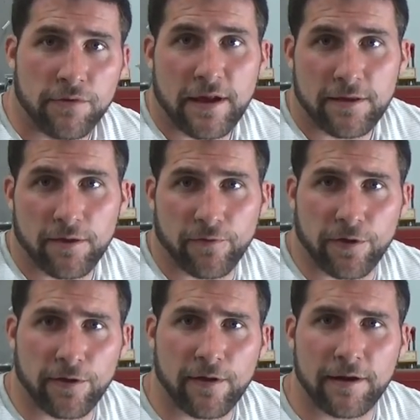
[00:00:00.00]
That's it for
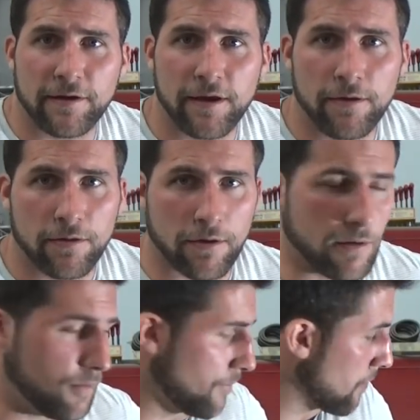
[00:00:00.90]
this technique,
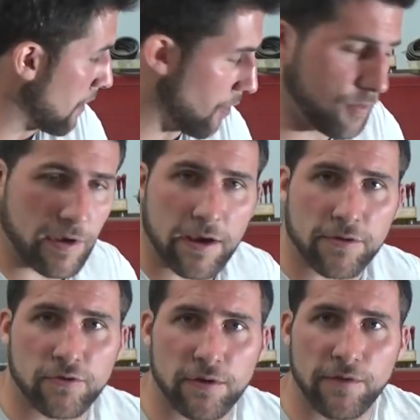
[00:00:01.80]
so I hope you guys
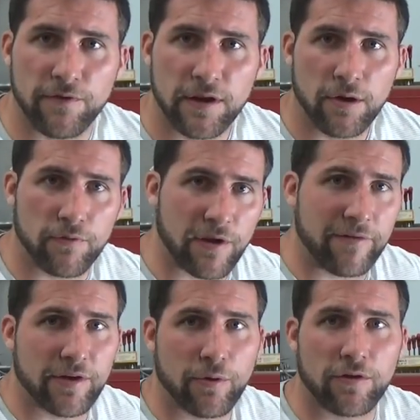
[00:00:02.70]
enjoyed the video. If you have
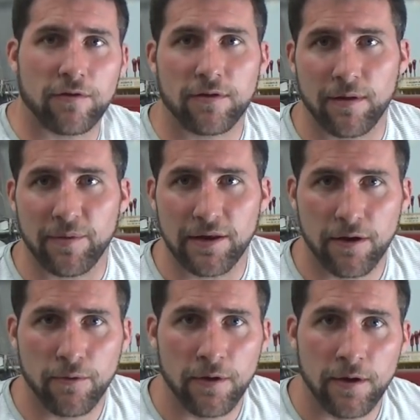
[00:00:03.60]
any questions, let me
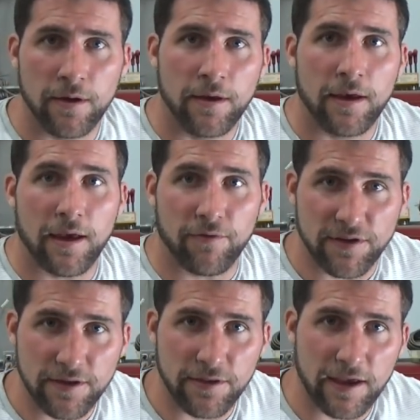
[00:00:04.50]
know. If you
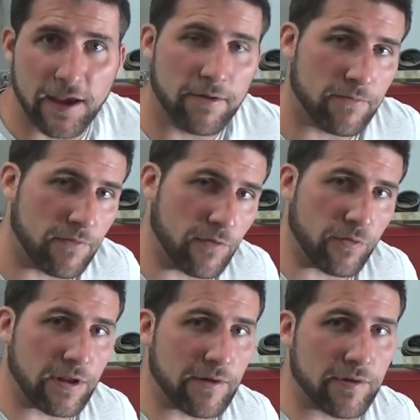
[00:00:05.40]
did like it, feel
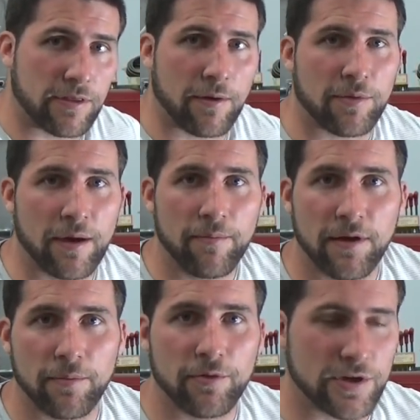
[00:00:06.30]
free to give it a thumbs up.
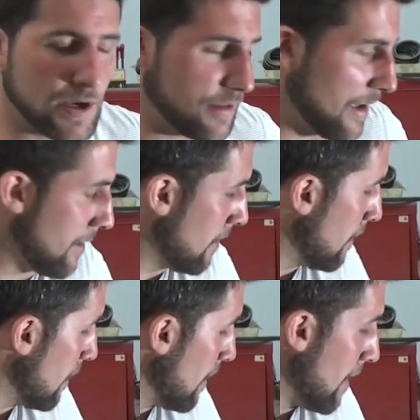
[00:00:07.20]
I'd appreciate that.
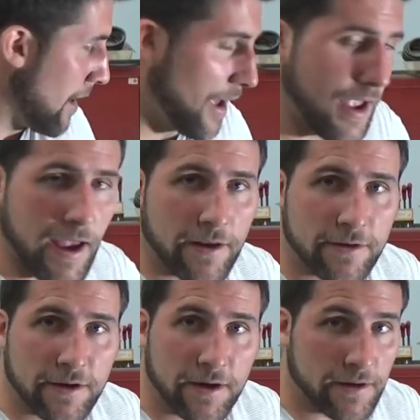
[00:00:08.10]

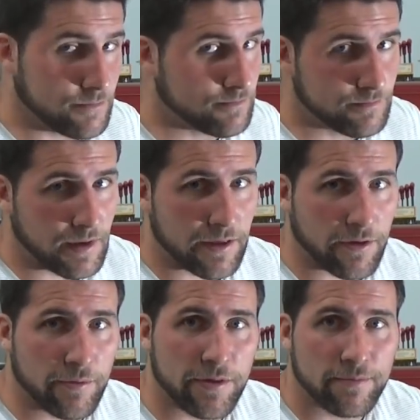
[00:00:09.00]
And uh, as
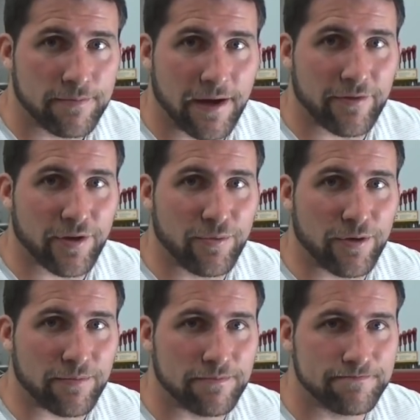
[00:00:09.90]
always, have a good
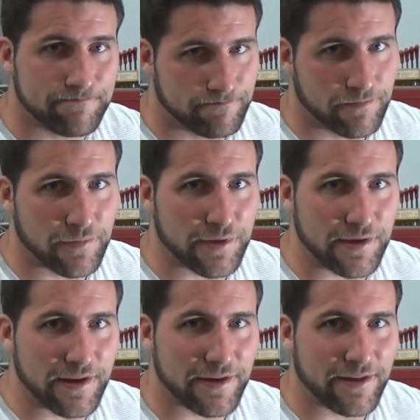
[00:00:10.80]
one. See
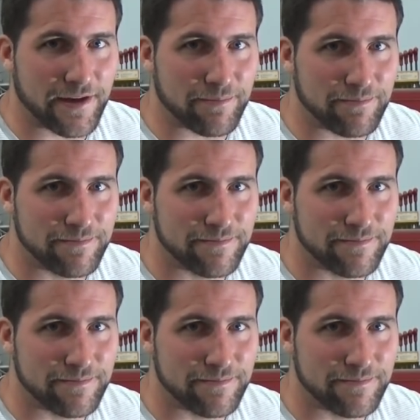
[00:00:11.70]
you next time.